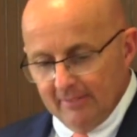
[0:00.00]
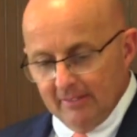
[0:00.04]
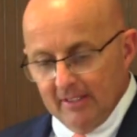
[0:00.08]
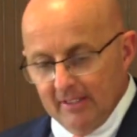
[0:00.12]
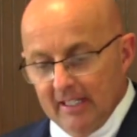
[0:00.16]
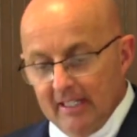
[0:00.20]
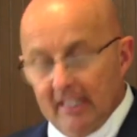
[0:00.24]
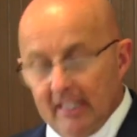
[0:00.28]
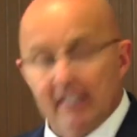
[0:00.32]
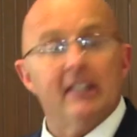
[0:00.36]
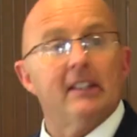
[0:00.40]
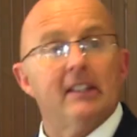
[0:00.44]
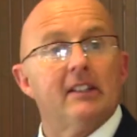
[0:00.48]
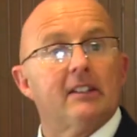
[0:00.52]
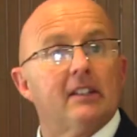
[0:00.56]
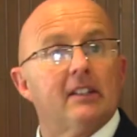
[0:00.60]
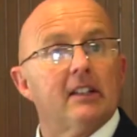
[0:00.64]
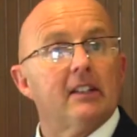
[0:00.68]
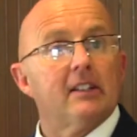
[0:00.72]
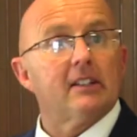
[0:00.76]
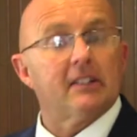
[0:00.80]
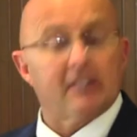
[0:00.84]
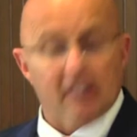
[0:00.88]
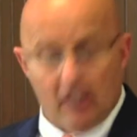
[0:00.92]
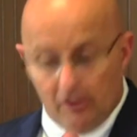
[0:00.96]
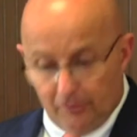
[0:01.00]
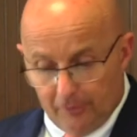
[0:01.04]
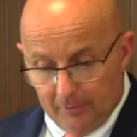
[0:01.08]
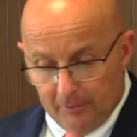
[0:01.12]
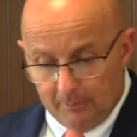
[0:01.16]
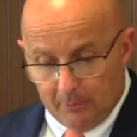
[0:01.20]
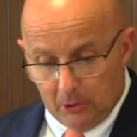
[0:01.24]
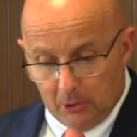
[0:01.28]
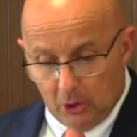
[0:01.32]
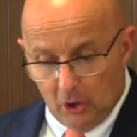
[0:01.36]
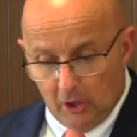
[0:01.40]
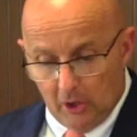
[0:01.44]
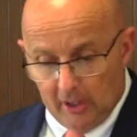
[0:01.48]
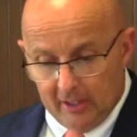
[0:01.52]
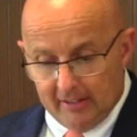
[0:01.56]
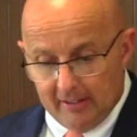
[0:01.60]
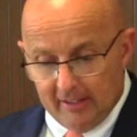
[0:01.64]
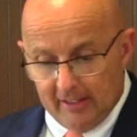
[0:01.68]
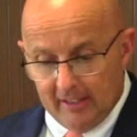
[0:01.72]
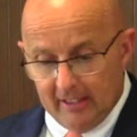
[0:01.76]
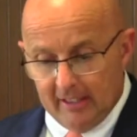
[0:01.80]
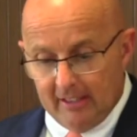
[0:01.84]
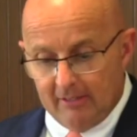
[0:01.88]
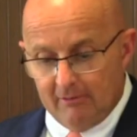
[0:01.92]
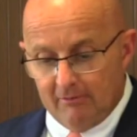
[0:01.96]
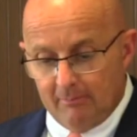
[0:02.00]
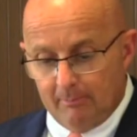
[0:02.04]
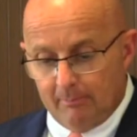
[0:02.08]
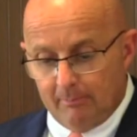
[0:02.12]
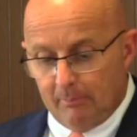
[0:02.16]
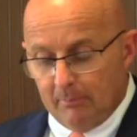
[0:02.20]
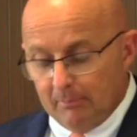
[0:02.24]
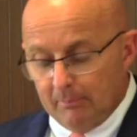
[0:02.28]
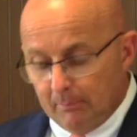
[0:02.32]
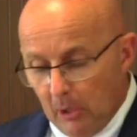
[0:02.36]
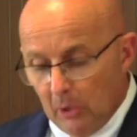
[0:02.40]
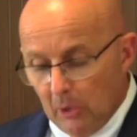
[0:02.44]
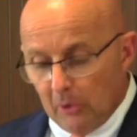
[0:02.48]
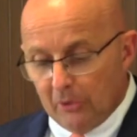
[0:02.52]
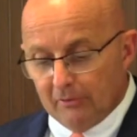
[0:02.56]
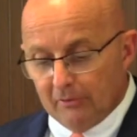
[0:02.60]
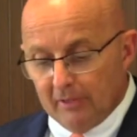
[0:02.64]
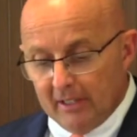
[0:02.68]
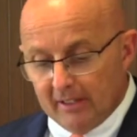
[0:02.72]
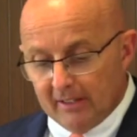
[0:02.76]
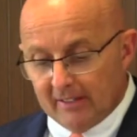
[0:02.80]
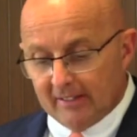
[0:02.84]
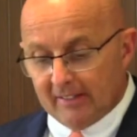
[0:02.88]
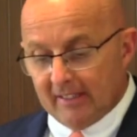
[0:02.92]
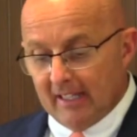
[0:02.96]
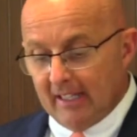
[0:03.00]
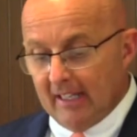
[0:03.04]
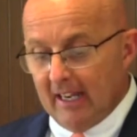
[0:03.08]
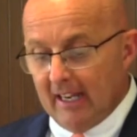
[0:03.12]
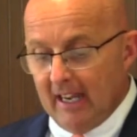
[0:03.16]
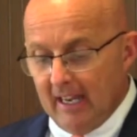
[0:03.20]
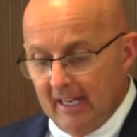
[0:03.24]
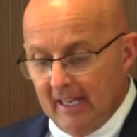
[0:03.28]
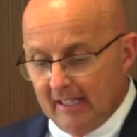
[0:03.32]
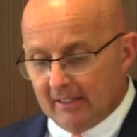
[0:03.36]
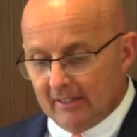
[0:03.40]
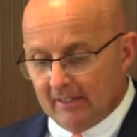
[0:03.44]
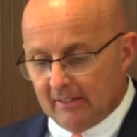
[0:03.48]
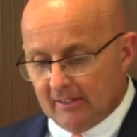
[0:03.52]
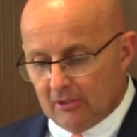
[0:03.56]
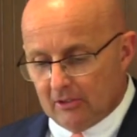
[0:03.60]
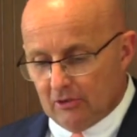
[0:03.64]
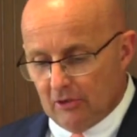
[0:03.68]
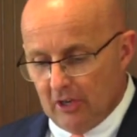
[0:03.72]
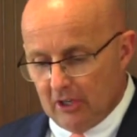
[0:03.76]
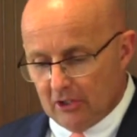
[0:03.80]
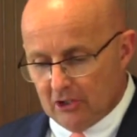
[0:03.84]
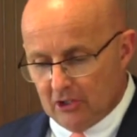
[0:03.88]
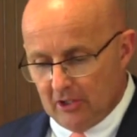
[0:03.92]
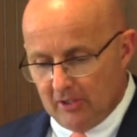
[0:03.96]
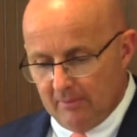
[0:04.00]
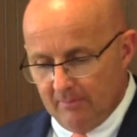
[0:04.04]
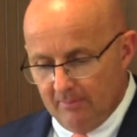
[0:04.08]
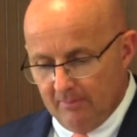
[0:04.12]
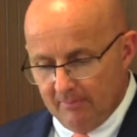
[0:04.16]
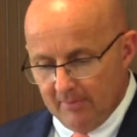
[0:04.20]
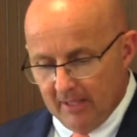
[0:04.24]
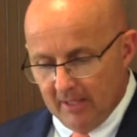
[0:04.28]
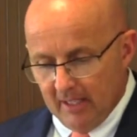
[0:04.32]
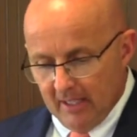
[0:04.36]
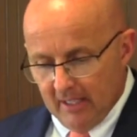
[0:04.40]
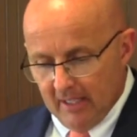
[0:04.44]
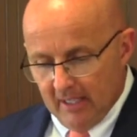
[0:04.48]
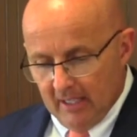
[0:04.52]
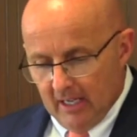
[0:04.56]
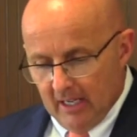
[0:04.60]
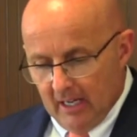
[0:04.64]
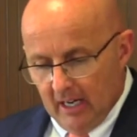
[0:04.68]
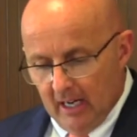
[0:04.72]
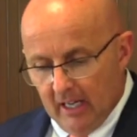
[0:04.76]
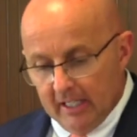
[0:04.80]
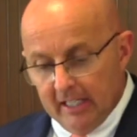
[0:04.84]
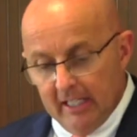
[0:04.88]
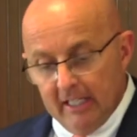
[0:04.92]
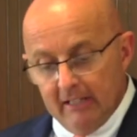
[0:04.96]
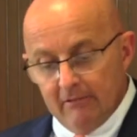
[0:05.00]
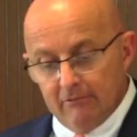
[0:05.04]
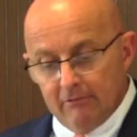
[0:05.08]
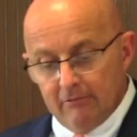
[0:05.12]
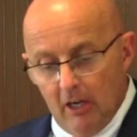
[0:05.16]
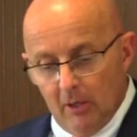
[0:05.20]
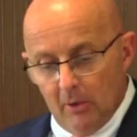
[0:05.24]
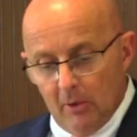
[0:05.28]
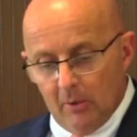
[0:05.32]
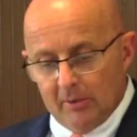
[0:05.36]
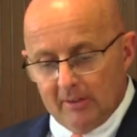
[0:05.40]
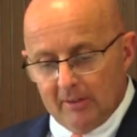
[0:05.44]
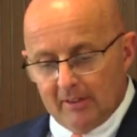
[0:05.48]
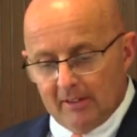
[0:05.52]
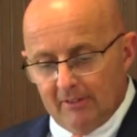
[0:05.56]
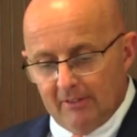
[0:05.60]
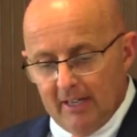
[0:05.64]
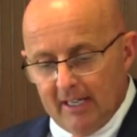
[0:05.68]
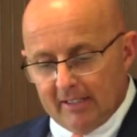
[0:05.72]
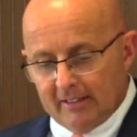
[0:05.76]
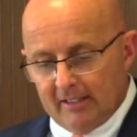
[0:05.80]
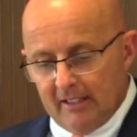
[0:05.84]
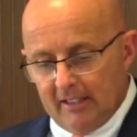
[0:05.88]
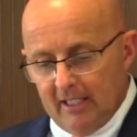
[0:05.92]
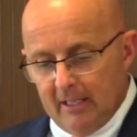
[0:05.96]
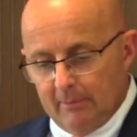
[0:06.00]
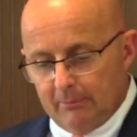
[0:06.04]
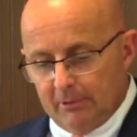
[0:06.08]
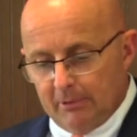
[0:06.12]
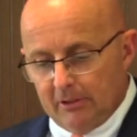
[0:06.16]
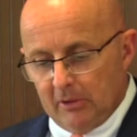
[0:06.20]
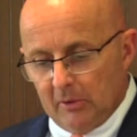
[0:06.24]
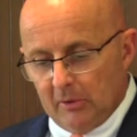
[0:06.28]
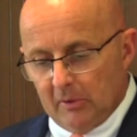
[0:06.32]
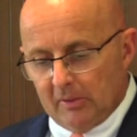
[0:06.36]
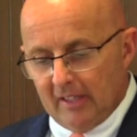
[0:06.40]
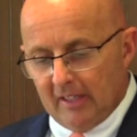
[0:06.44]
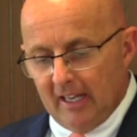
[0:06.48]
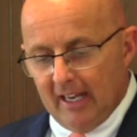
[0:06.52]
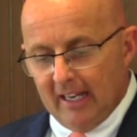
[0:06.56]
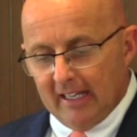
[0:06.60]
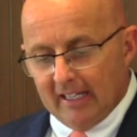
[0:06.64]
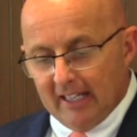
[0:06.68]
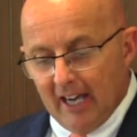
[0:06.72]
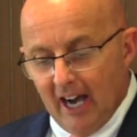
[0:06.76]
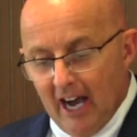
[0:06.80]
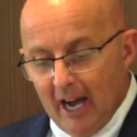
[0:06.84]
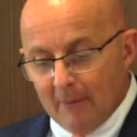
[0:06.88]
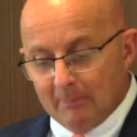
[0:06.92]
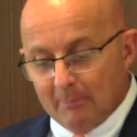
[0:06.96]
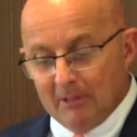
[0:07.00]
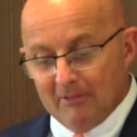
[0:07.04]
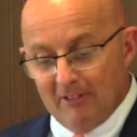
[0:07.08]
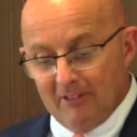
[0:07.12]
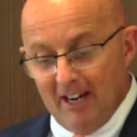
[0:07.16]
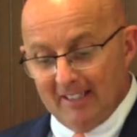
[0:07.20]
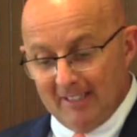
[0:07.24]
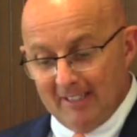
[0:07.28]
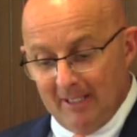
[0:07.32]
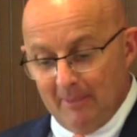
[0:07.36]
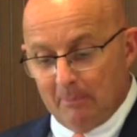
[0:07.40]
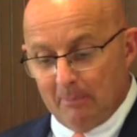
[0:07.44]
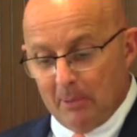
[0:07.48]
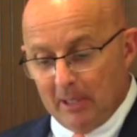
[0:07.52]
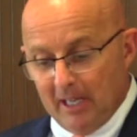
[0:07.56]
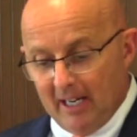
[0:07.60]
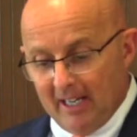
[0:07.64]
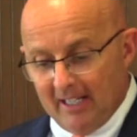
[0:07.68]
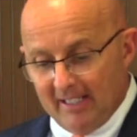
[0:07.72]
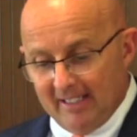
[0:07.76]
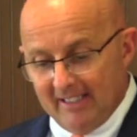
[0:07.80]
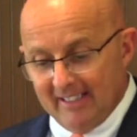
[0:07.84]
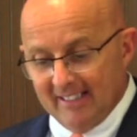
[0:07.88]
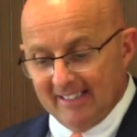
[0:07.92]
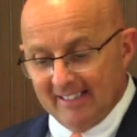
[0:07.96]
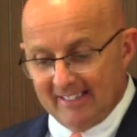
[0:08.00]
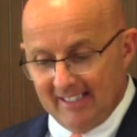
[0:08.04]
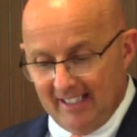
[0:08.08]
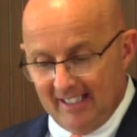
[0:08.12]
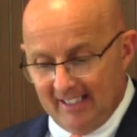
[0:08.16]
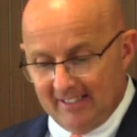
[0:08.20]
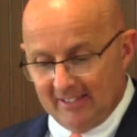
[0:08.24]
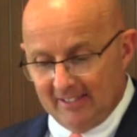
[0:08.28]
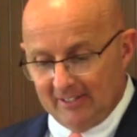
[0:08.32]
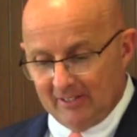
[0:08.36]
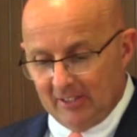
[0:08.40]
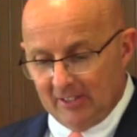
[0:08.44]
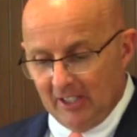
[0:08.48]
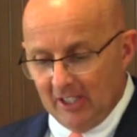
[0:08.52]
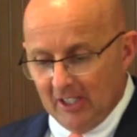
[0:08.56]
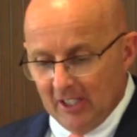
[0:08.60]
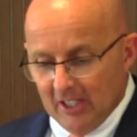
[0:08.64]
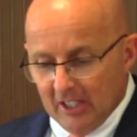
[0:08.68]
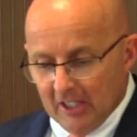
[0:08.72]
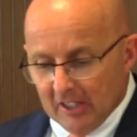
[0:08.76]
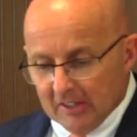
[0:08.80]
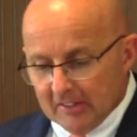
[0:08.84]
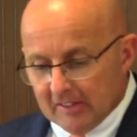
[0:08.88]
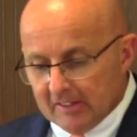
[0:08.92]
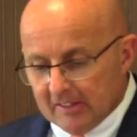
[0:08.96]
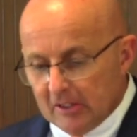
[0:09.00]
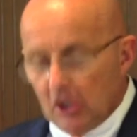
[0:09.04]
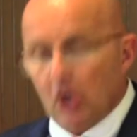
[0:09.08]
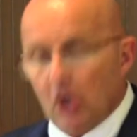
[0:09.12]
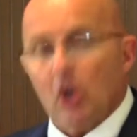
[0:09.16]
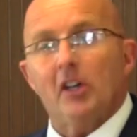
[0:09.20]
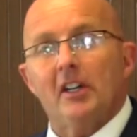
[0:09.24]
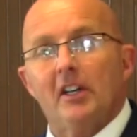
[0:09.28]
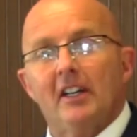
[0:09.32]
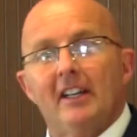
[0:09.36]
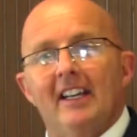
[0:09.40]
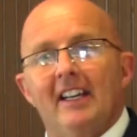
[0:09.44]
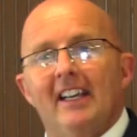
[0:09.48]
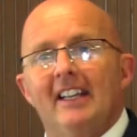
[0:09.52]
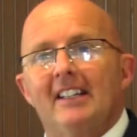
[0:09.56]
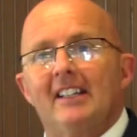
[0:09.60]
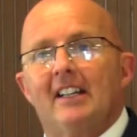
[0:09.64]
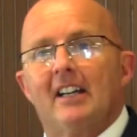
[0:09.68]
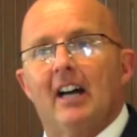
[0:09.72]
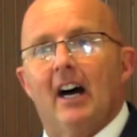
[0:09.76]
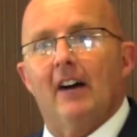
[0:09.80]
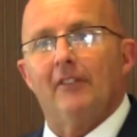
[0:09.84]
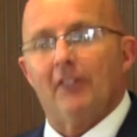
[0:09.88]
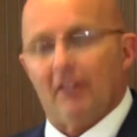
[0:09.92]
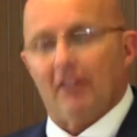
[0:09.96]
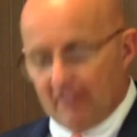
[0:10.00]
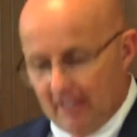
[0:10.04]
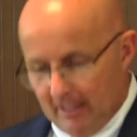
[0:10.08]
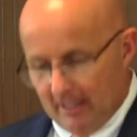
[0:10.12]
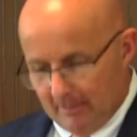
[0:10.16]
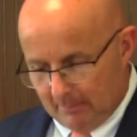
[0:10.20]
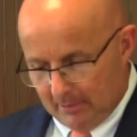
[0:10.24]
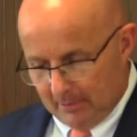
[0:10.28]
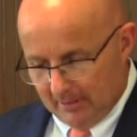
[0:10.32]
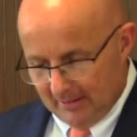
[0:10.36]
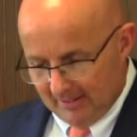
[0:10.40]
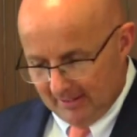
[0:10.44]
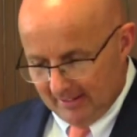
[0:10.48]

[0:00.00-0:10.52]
He is self-employed in both real estate and construction. He wrote, directed, and produced a copyrighted play titled Slaughter and Cover-Up,